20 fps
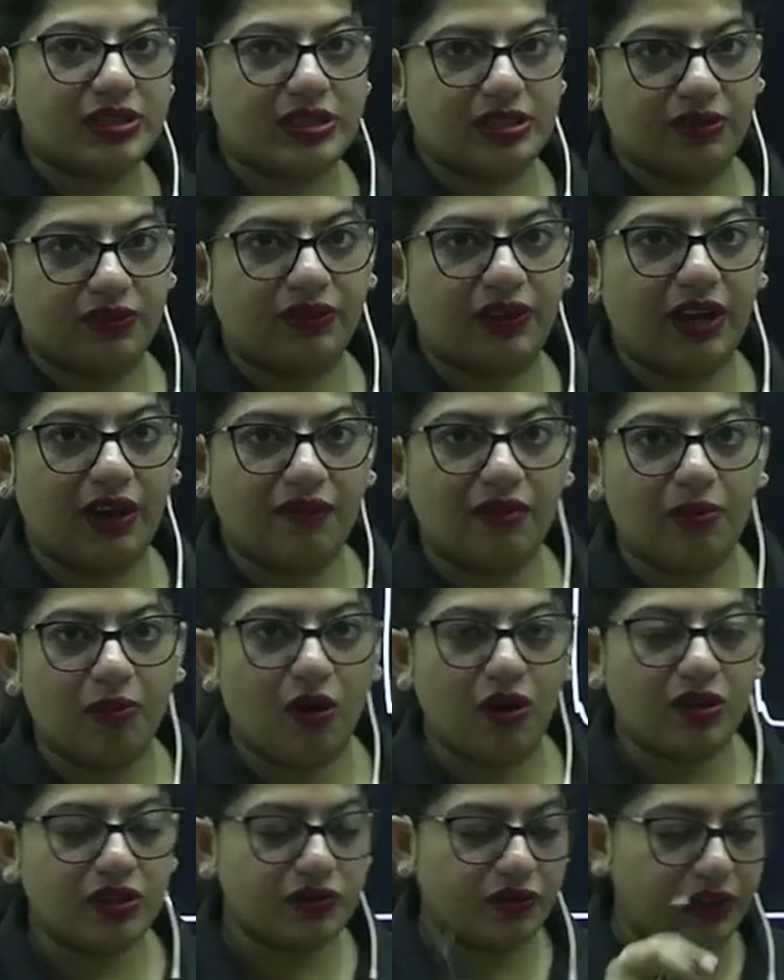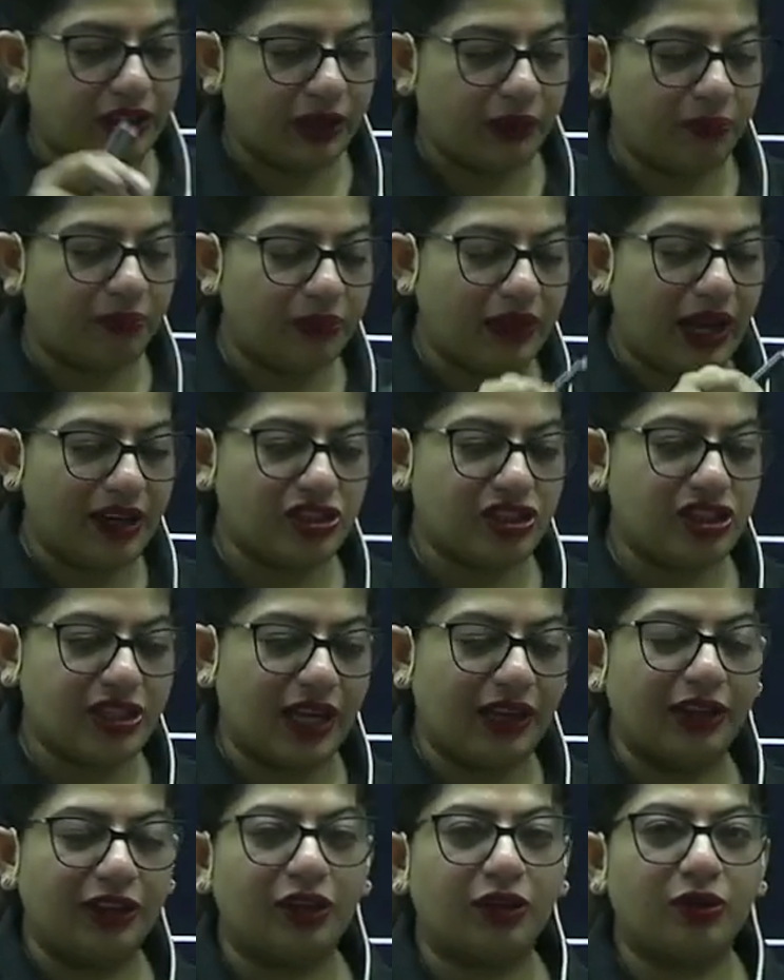we have a box we dip that
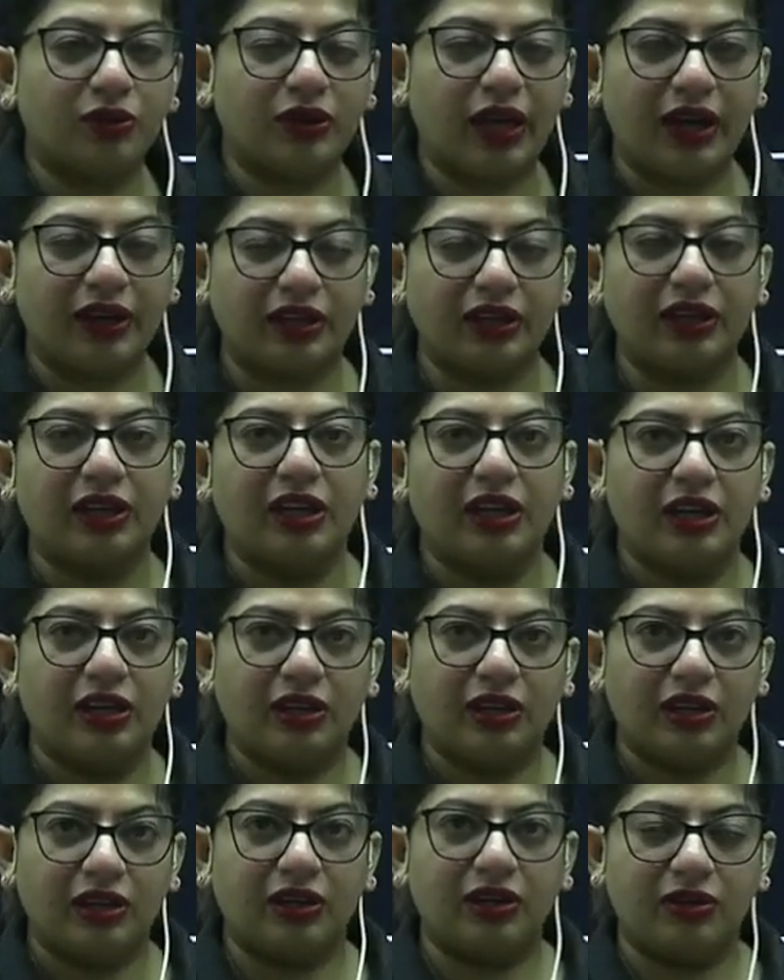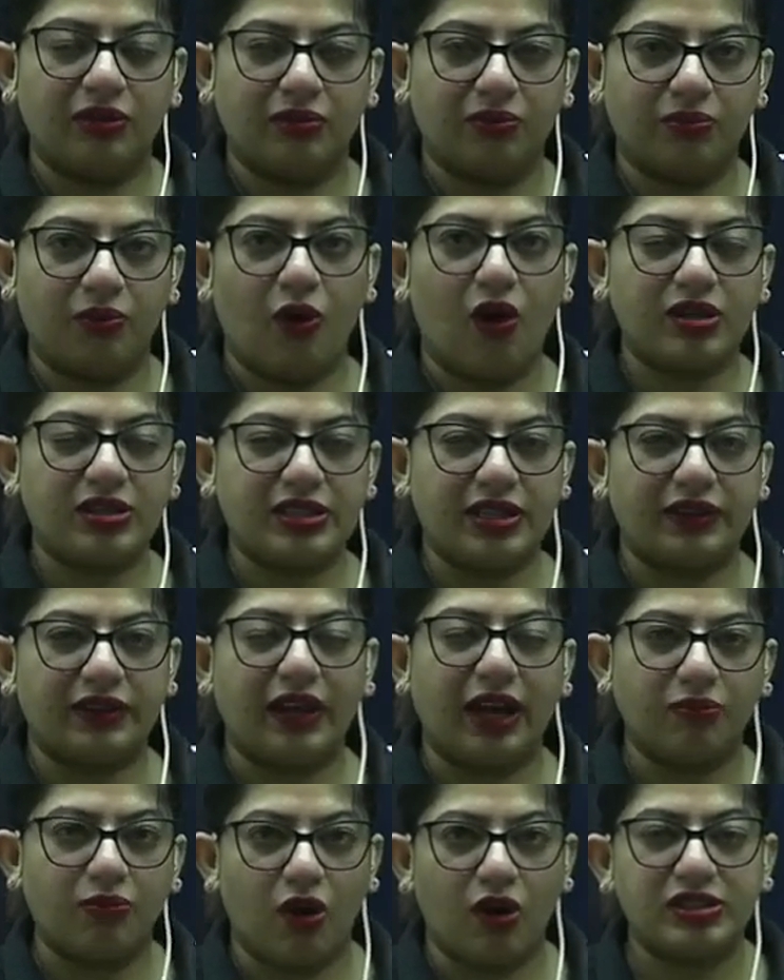gel into that uh, box and
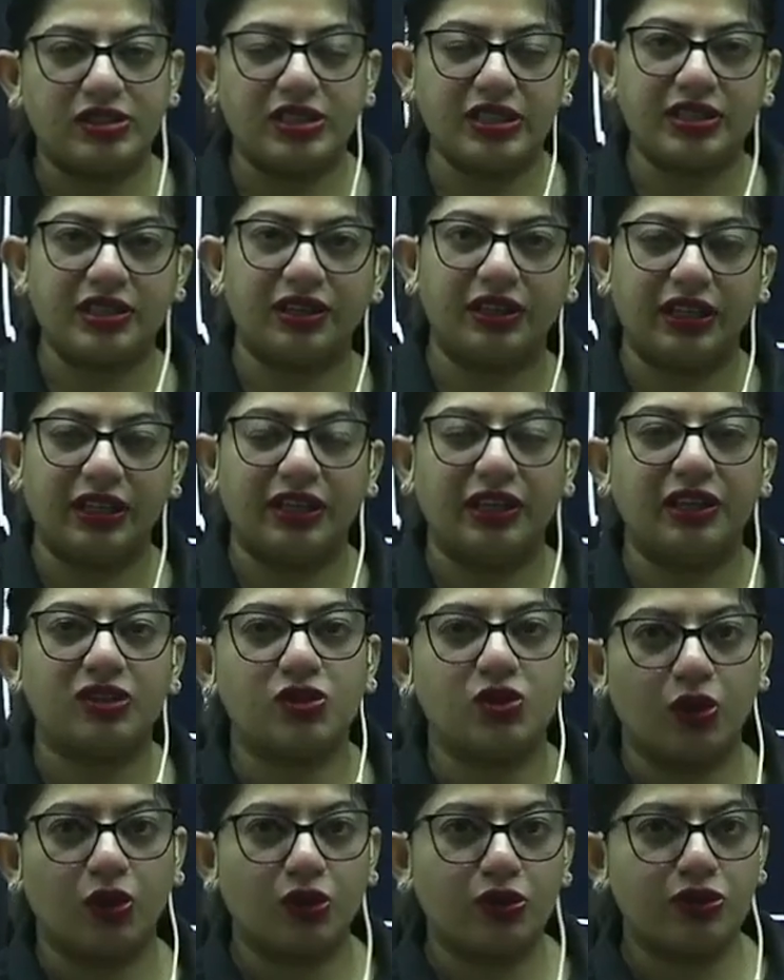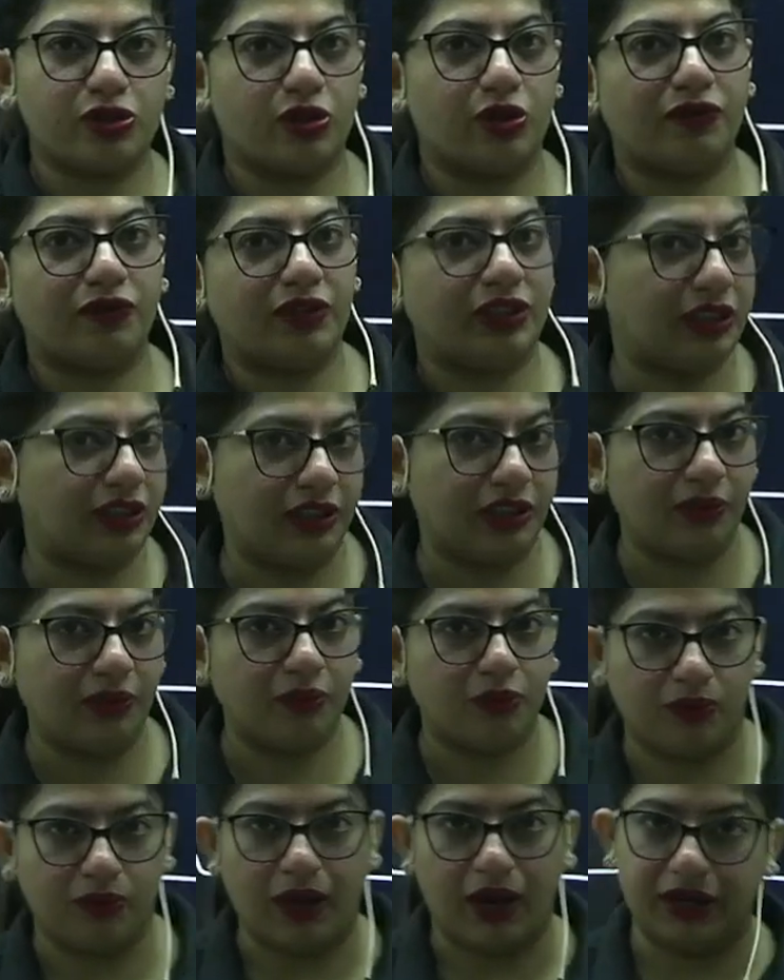that box is containing solution of ethidium
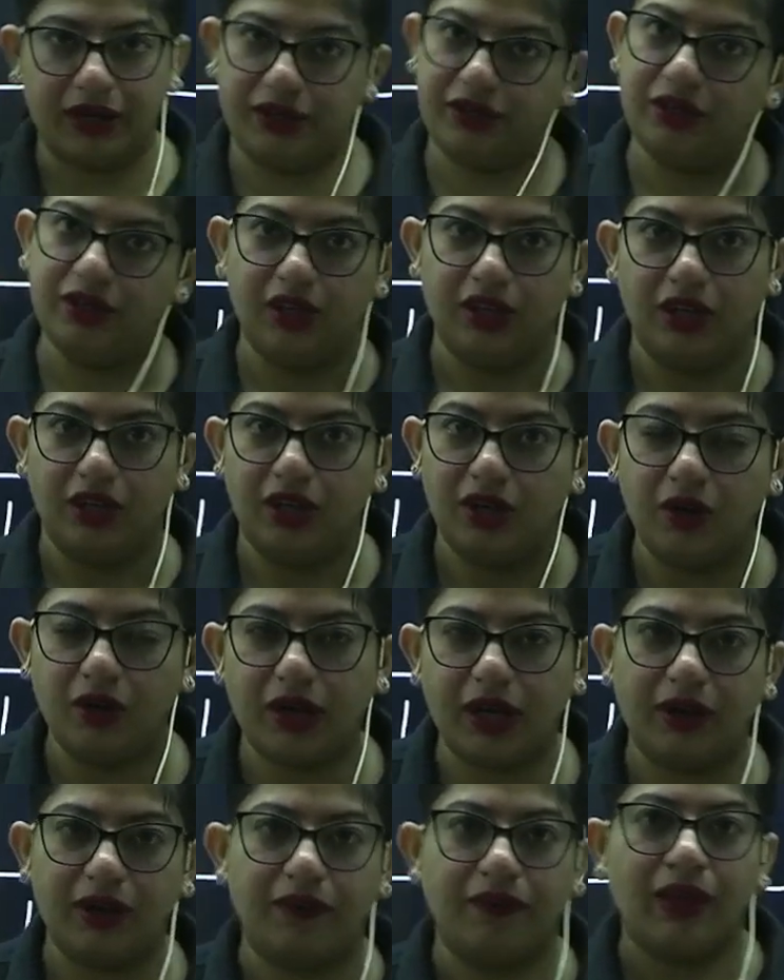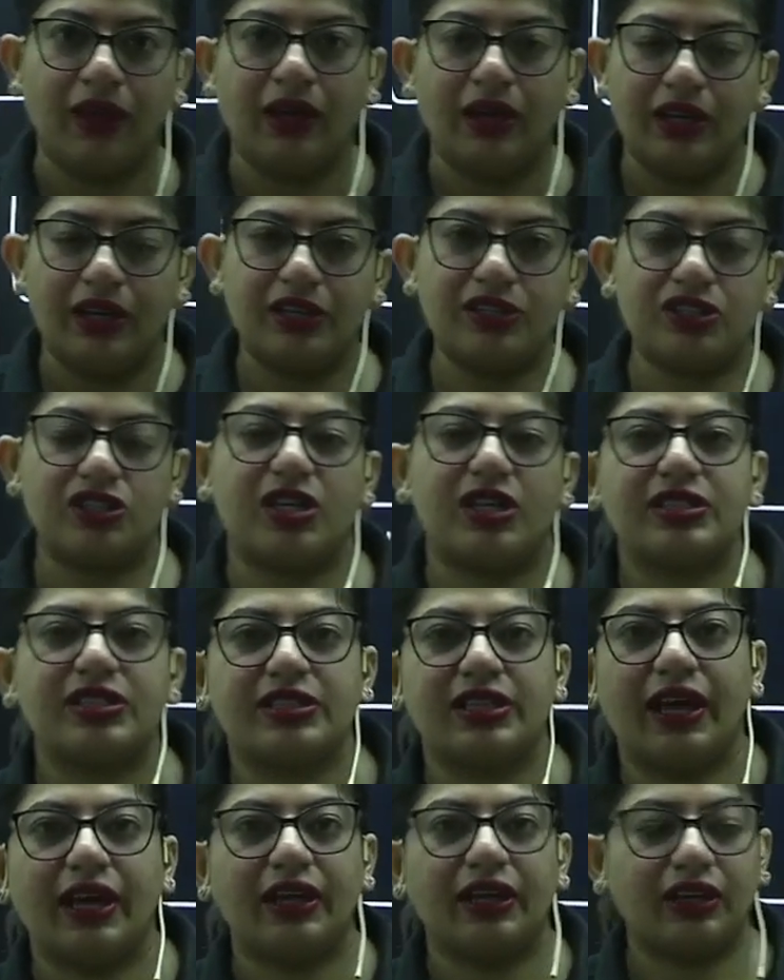bromide okay it's just
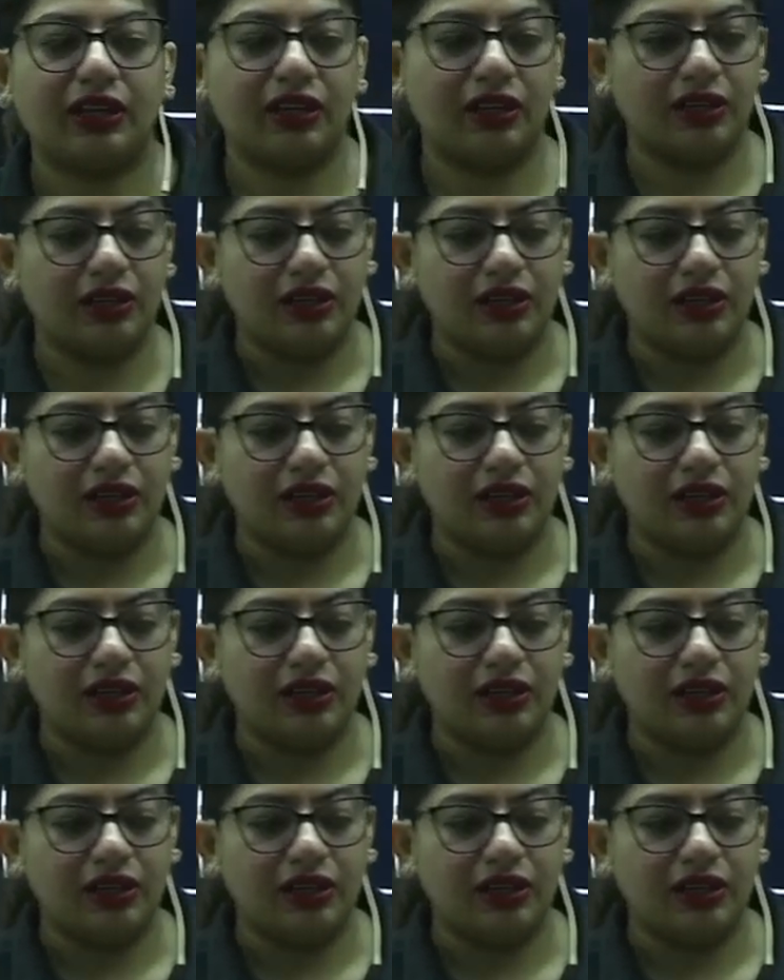like uh,